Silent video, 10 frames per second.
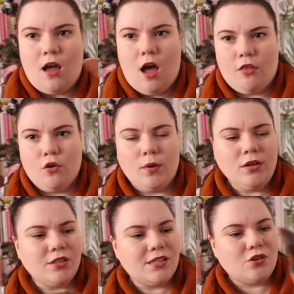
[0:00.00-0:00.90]
other one
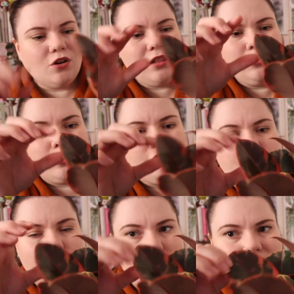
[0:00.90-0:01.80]
because it's got a lot
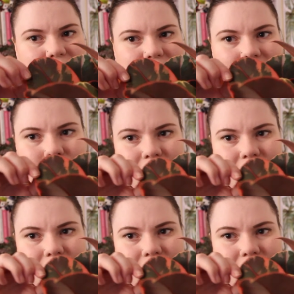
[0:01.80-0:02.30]
of burgundy in it.